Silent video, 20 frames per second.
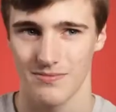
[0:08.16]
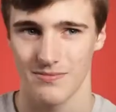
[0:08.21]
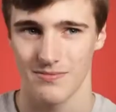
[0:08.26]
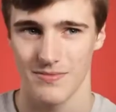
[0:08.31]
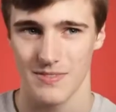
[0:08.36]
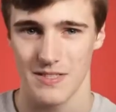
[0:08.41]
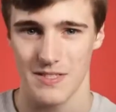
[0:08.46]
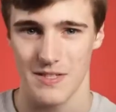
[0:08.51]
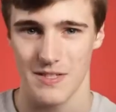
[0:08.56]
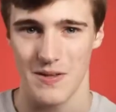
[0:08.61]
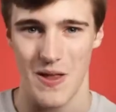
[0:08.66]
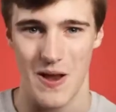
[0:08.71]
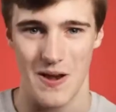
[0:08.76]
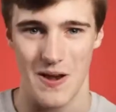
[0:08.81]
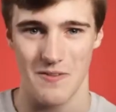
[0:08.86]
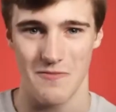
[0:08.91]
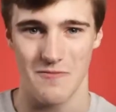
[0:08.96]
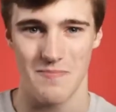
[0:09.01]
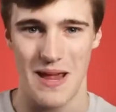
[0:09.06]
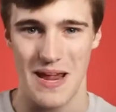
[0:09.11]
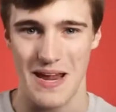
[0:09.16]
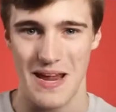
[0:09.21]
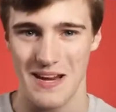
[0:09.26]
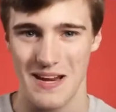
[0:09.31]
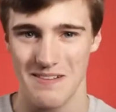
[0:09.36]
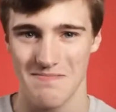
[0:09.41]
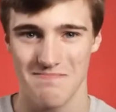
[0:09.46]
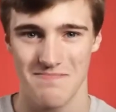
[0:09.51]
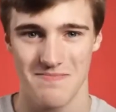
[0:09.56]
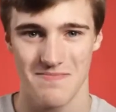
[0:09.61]
Just a lot of
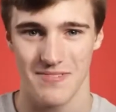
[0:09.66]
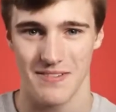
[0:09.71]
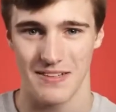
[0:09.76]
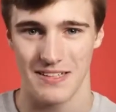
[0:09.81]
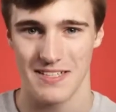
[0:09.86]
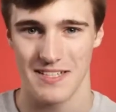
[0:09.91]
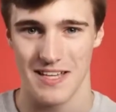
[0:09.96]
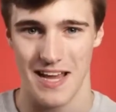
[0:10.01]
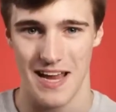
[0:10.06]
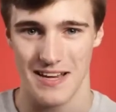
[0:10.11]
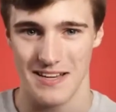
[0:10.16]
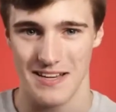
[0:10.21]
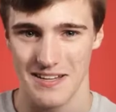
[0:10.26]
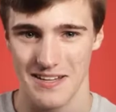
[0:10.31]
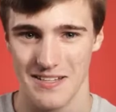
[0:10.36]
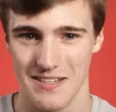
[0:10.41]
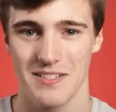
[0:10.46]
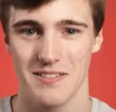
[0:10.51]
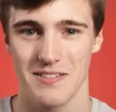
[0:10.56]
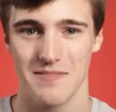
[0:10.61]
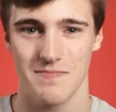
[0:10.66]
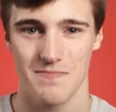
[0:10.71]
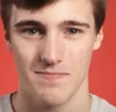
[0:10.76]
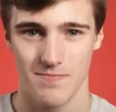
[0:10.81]
pain, like sadness.